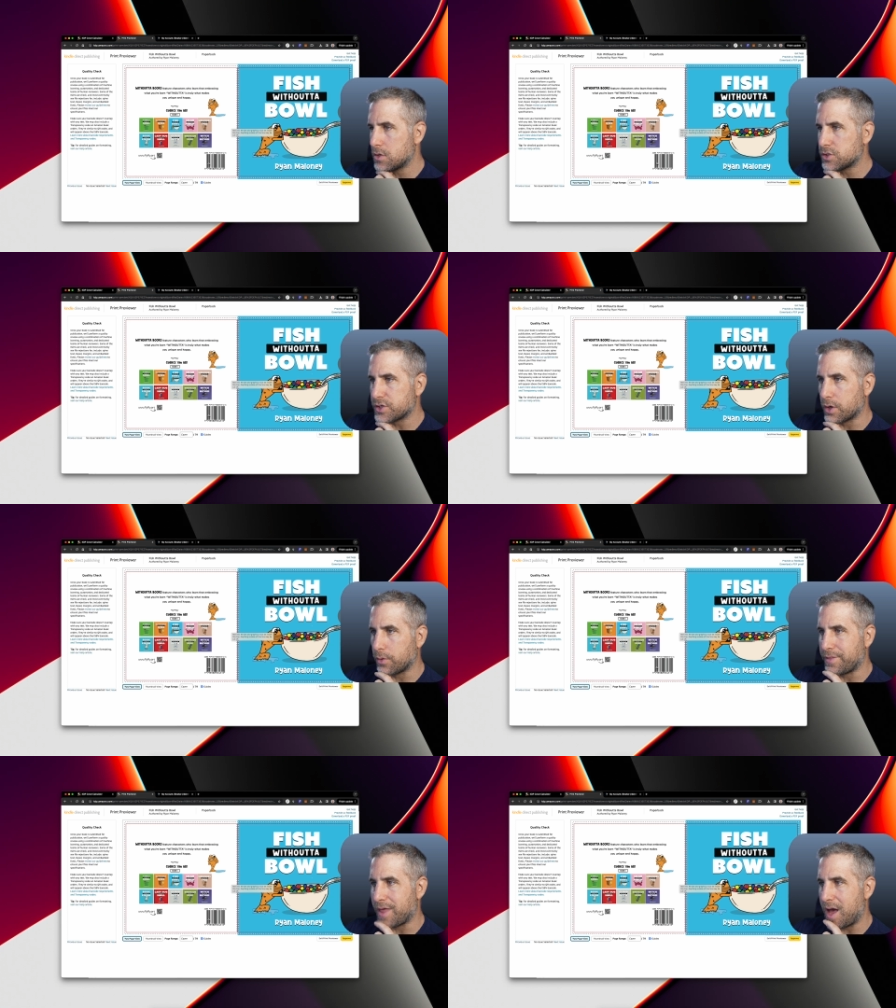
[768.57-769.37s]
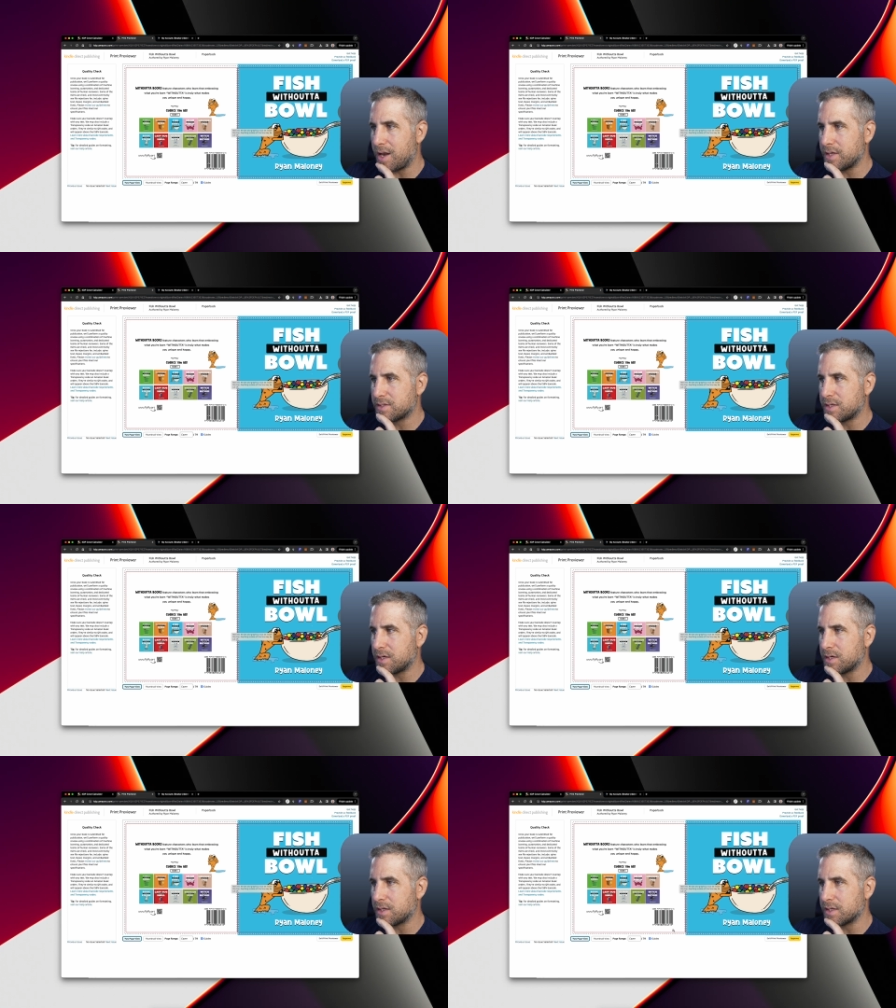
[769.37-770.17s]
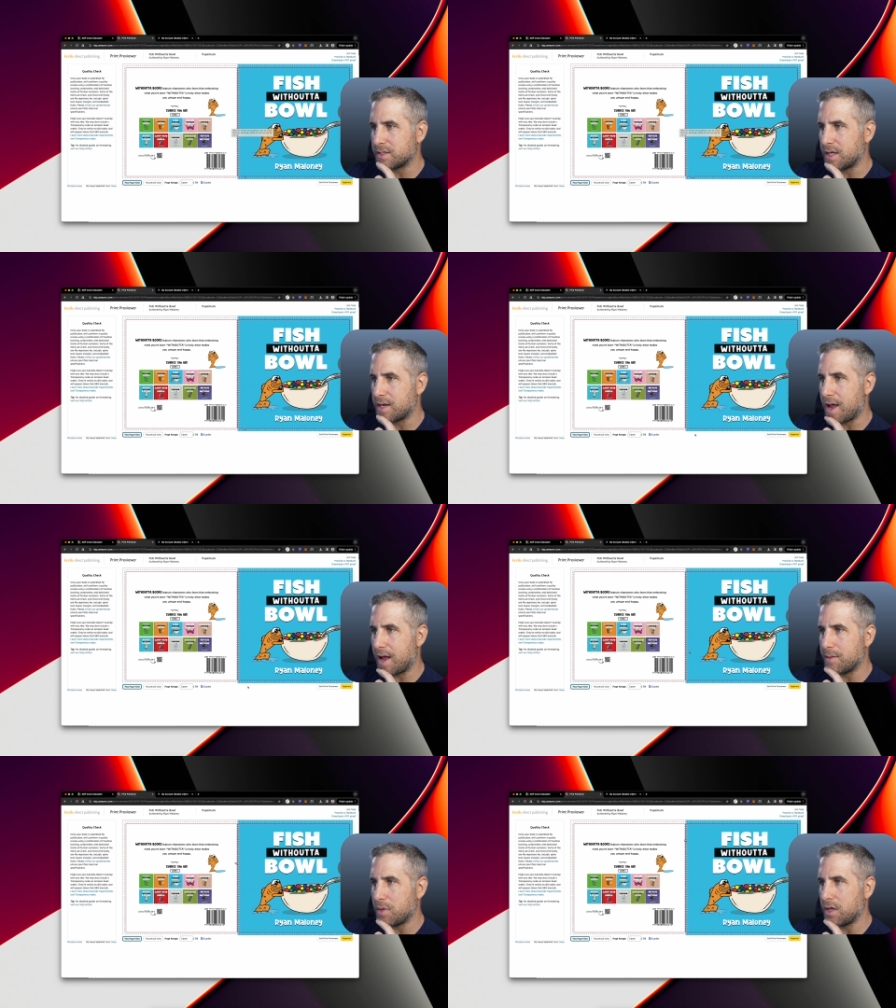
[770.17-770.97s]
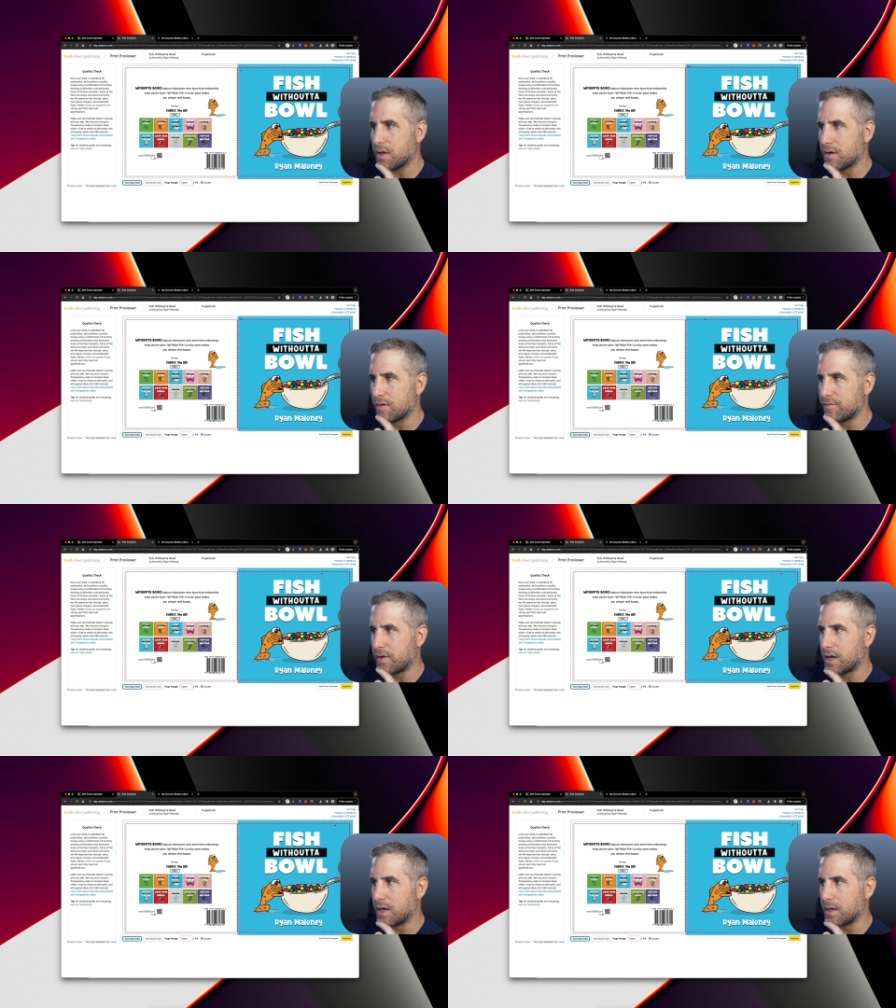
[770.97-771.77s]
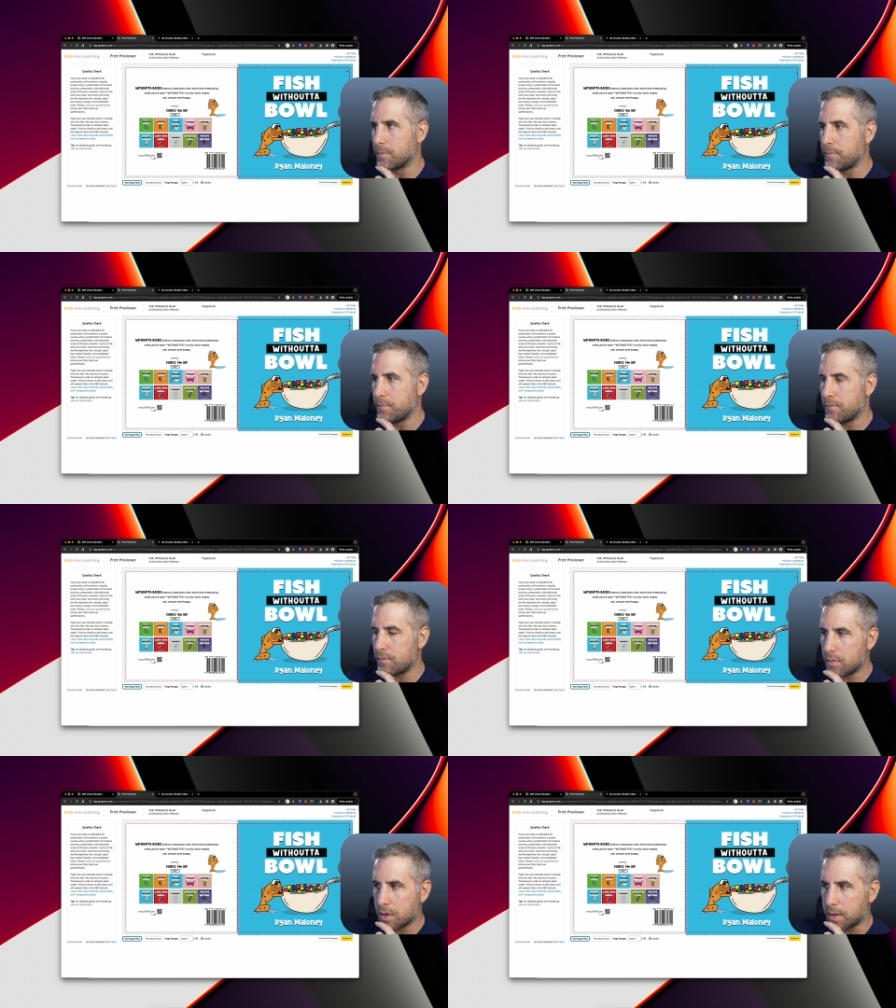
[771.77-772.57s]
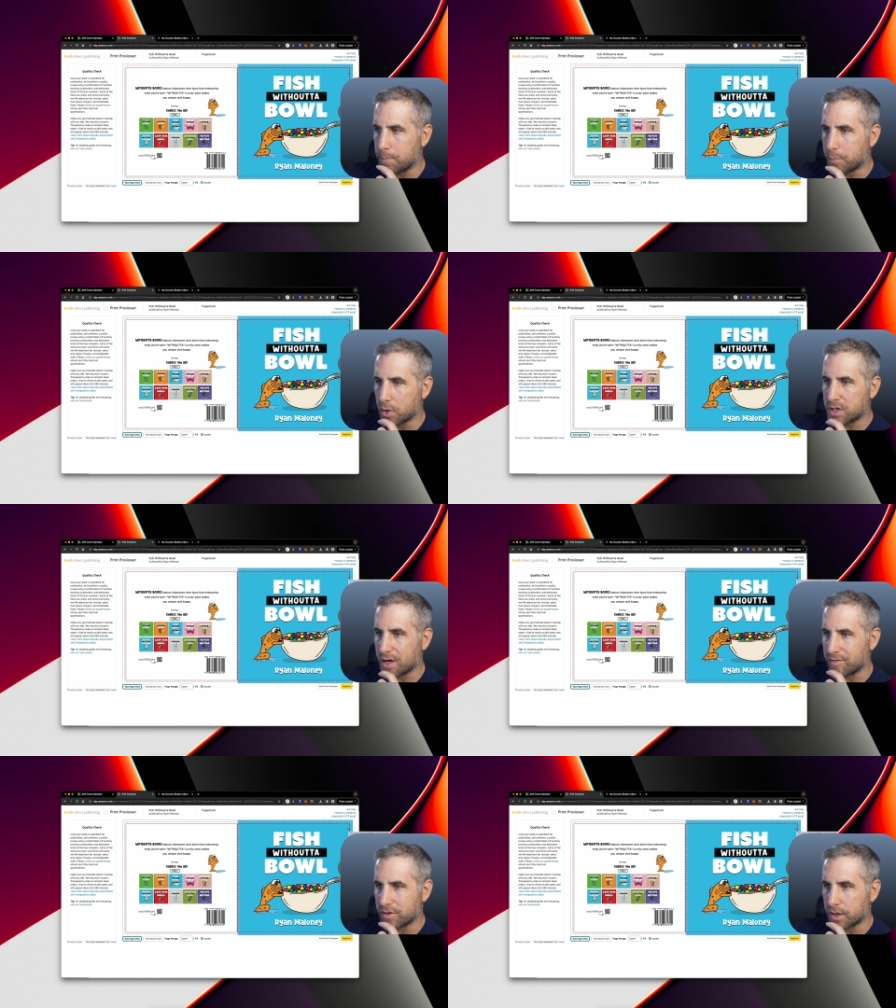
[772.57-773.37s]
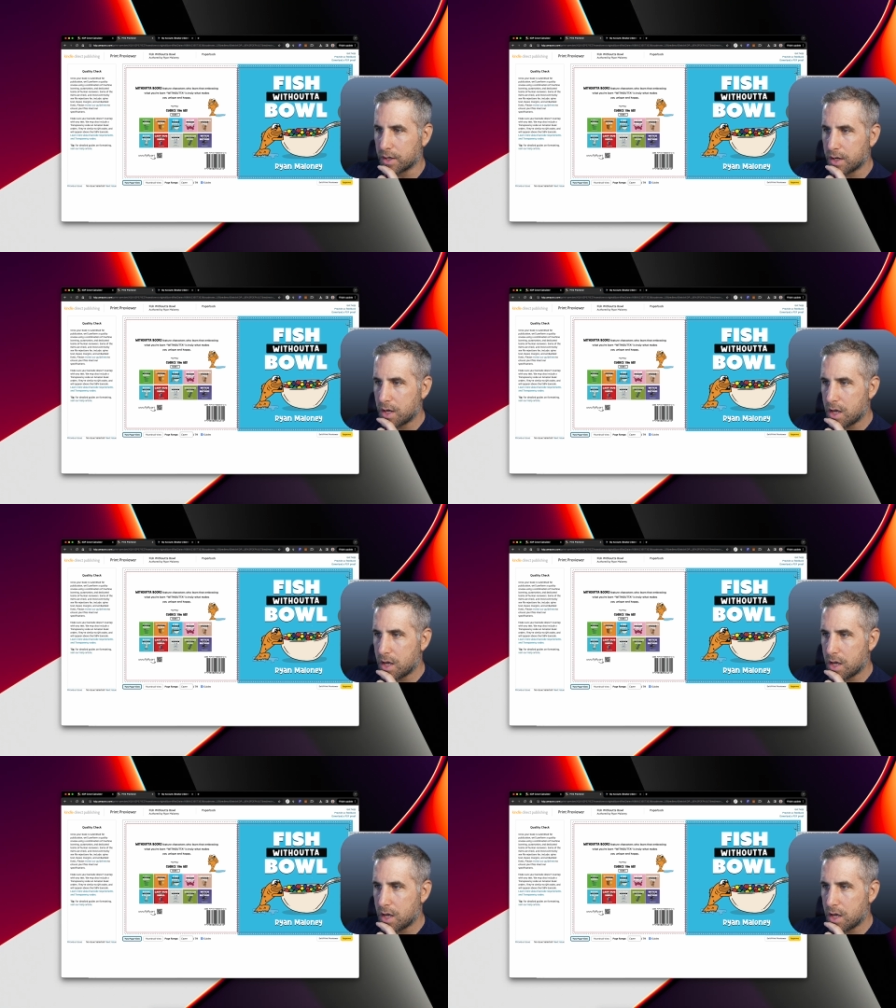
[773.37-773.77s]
So that is the that's the anatomy of uh, a book cover.